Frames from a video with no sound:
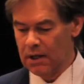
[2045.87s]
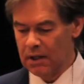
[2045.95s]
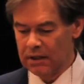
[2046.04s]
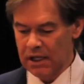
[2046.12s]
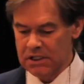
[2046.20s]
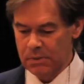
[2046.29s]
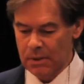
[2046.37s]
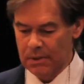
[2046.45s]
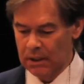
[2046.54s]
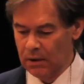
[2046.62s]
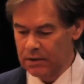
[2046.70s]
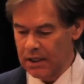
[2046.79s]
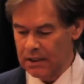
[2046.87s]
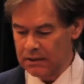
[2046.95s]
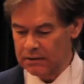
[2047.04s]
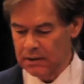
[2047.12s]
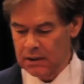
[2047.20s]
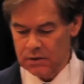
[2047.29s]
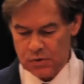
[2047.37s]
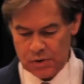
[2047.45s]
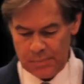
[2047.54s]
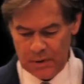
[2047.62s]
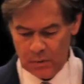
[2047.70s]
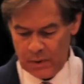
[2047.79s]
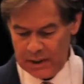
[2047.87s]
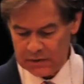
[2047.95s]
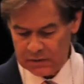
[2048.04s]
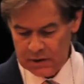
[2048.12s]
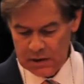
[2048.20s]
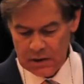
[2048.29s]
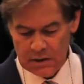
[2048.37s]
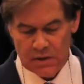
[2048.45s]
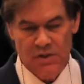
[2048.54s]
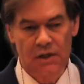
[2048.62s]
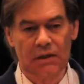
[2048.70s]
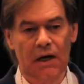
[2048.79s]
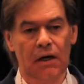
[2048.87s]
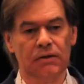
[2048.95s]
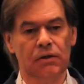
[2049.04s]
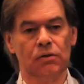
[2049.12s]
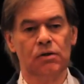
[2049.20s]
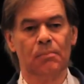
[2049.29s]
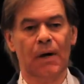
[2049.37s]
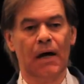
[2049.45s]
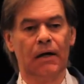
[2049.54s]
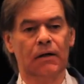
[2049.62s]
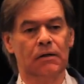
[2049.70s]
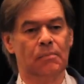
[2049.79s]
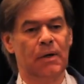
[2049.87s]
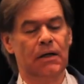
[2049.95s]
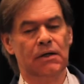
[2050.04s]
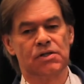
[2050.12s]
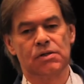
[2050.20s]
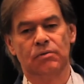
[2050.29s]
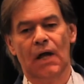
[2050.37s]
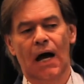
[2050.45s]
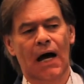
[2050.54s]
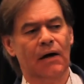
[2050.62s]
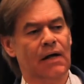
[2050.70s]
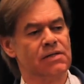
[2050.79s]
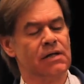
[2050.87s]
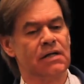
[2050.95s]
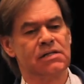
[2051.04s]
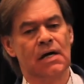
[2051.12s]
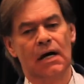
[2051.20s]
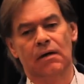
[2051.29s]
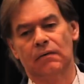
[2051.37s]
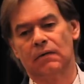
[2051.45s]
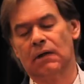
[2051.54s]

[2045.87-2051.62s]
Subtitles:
That's where we're located, dripping wet. You sit down, you do your banking in your bathing suit. How does that sound?